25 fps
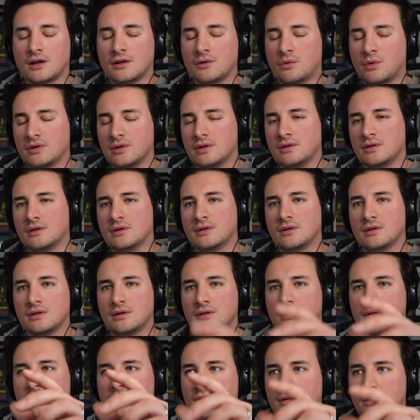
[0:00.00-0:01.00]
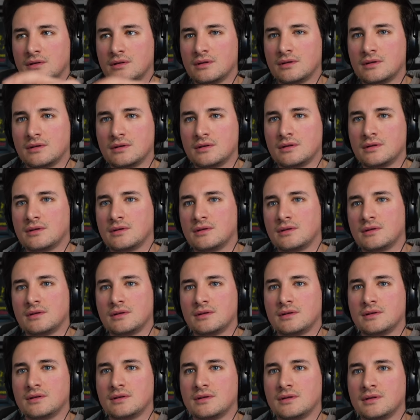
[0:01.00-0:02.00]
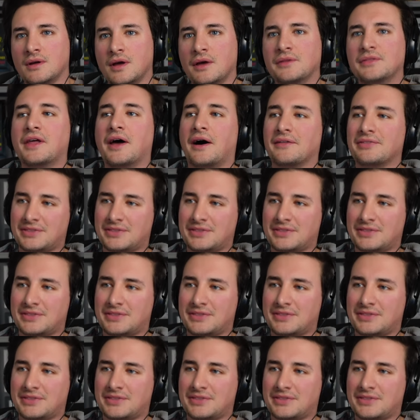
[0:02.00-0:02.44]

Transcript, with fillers: I put, a, you... put, a clip of that, a picture of me.